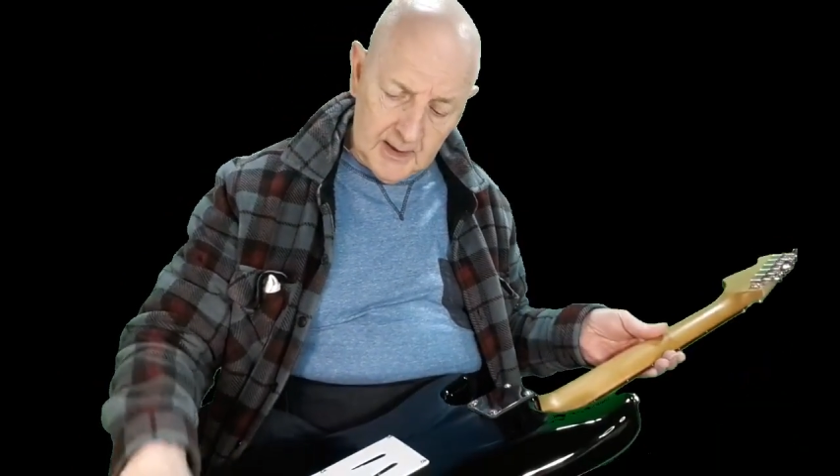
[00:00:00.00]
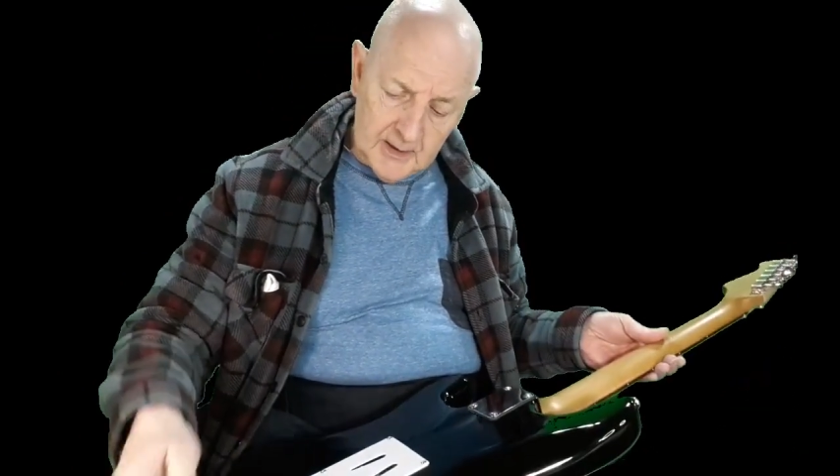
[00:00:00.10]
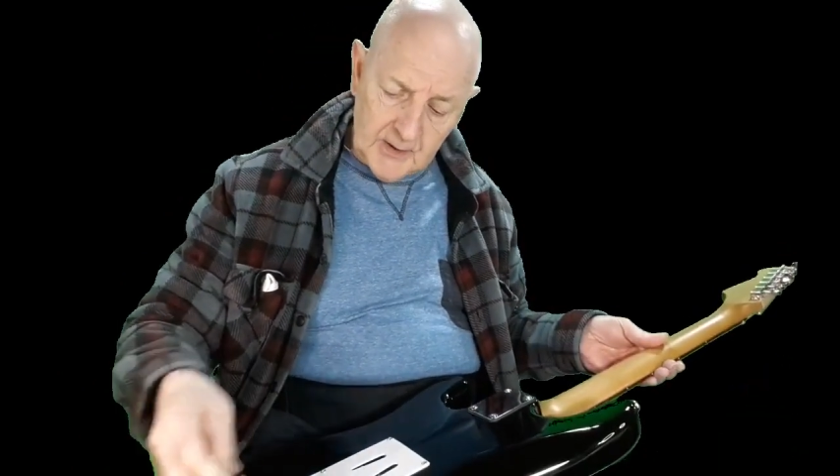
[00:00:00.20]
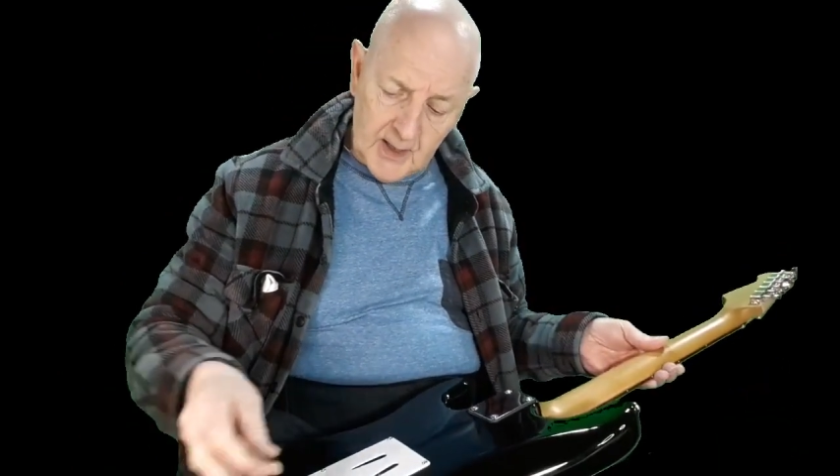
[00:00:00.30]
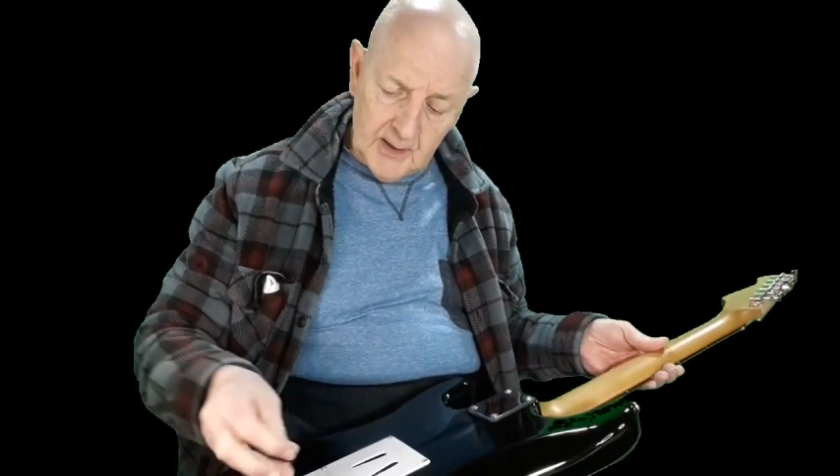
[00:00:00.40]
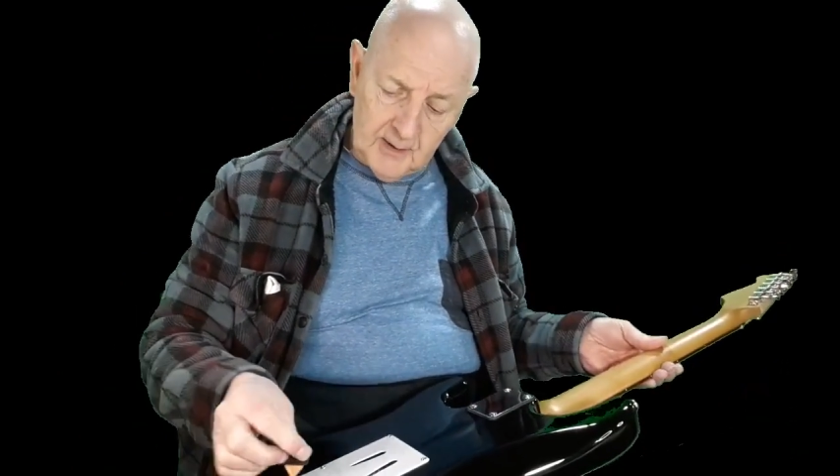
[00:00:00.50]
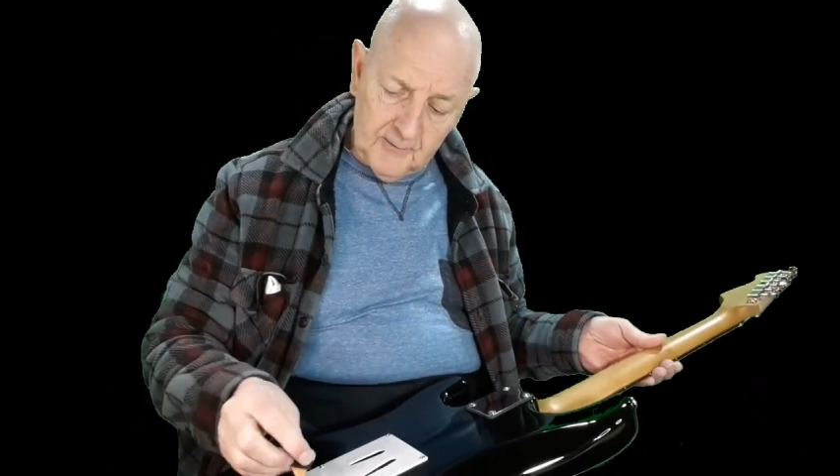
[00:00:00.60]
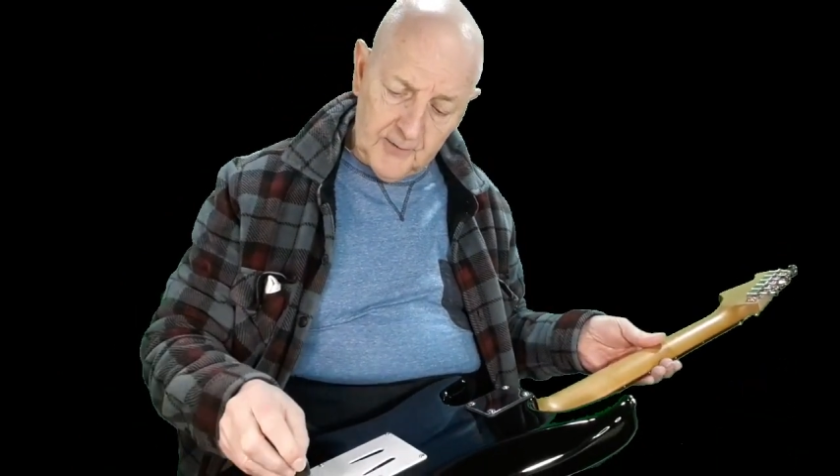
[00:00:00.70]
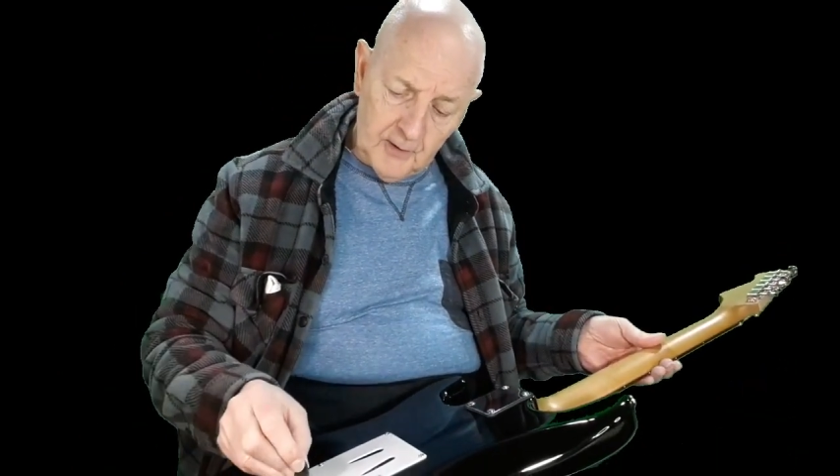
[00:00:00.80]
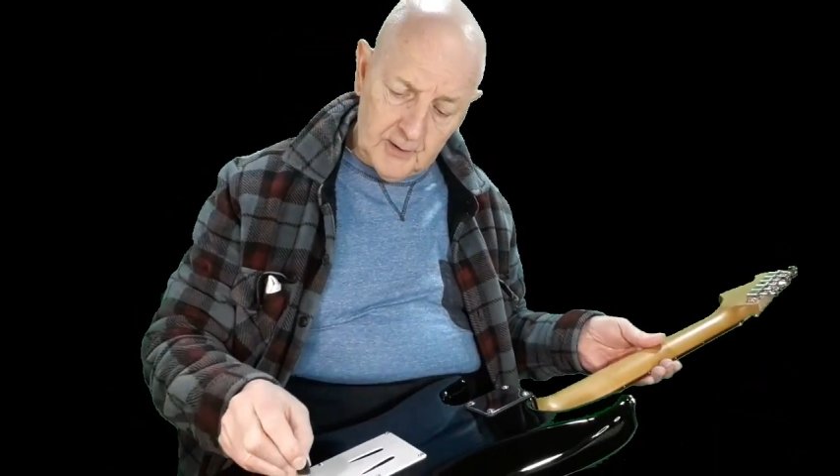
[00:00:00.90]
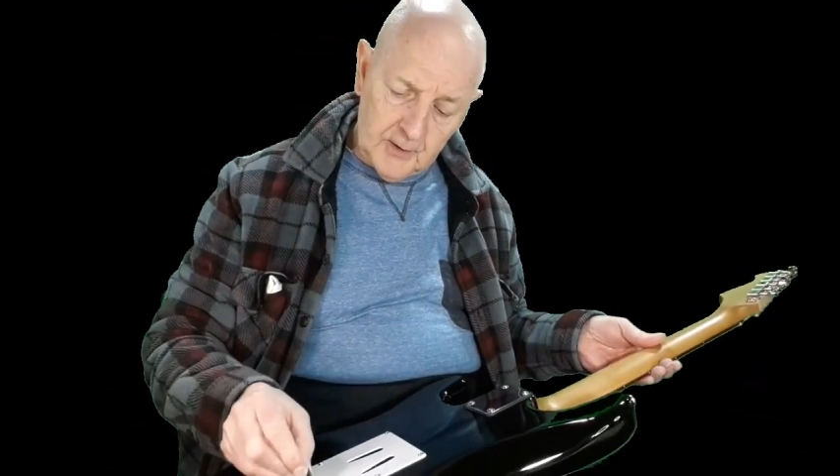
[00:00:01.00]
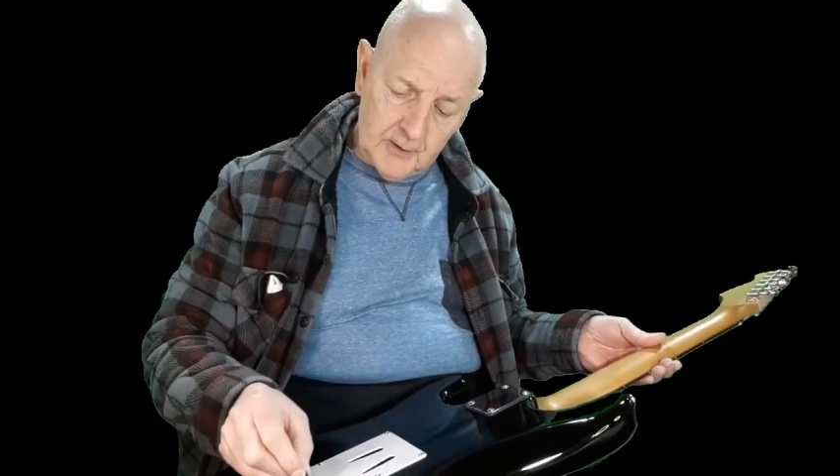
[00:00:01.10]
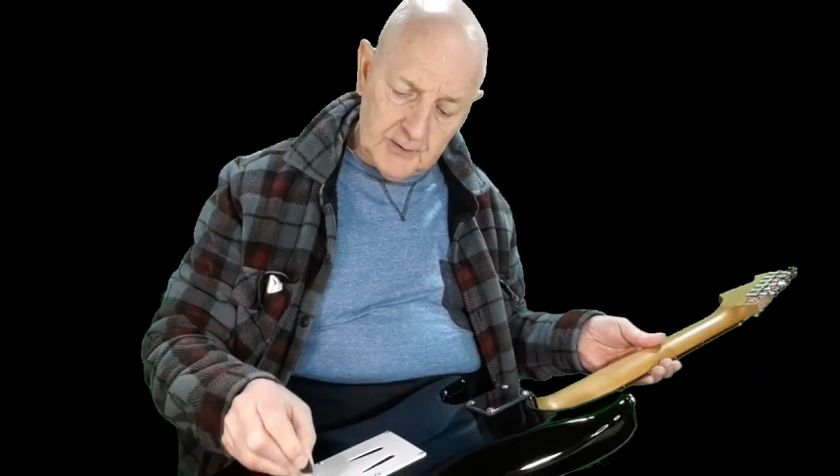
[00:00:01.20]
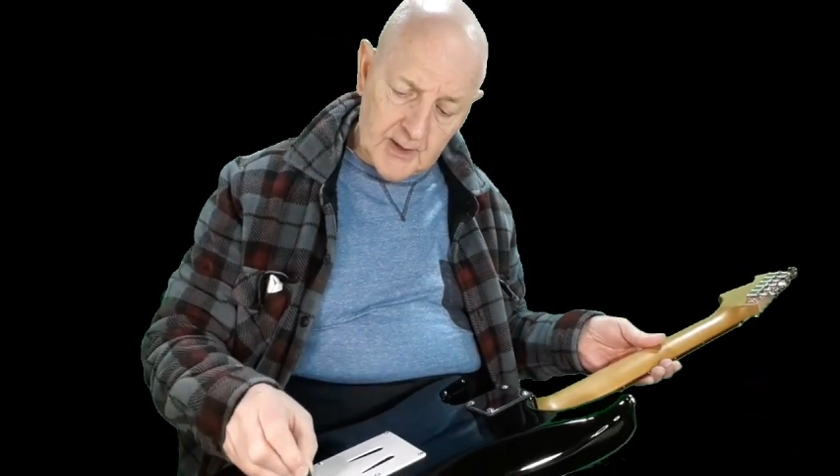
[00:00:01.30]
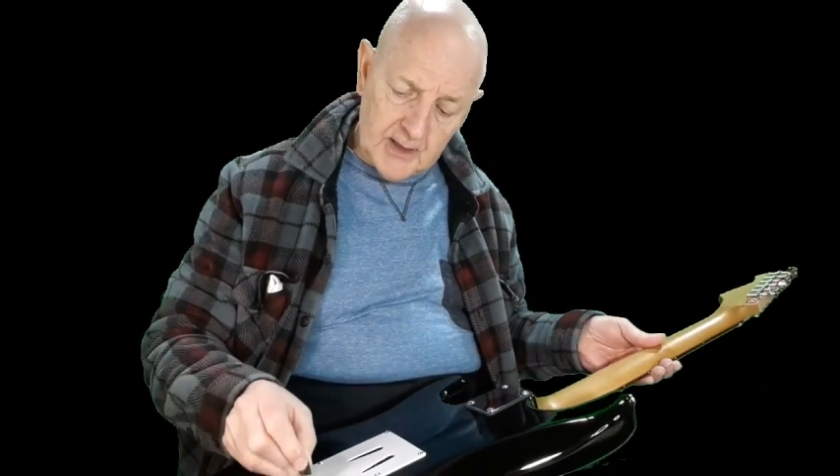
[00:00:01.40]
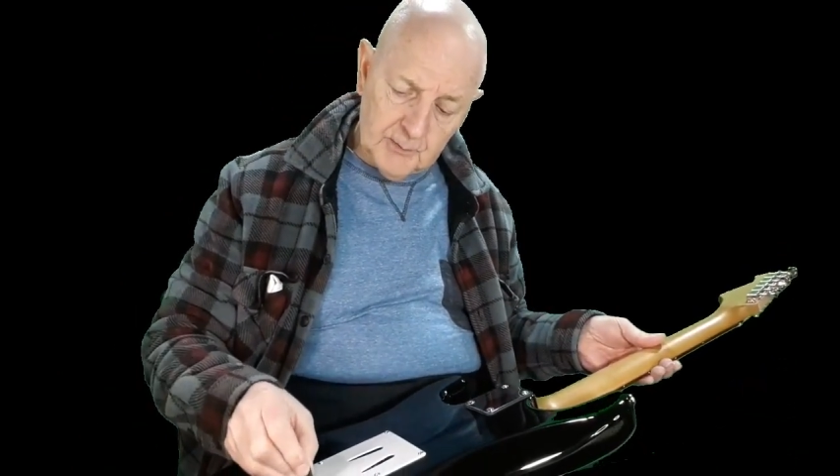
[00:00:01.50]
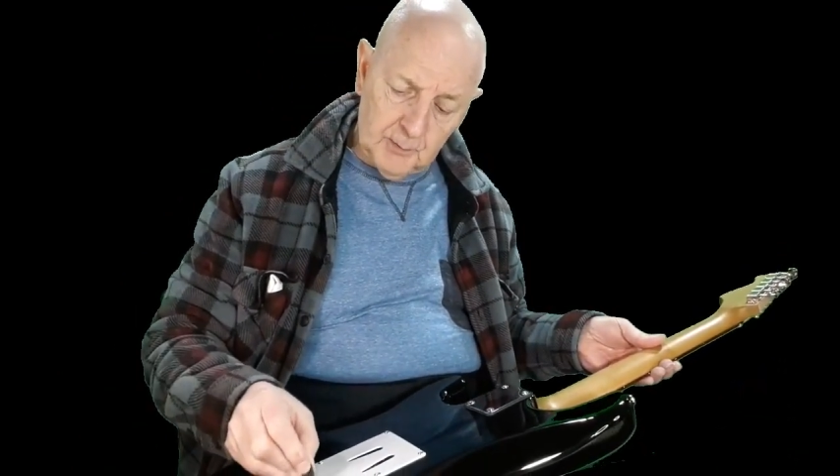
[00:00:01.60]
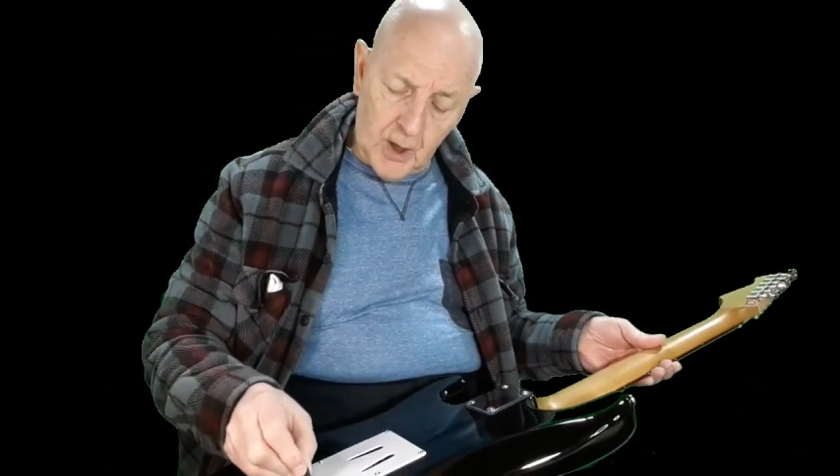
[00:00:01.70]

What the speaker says: it's got a fairly good sized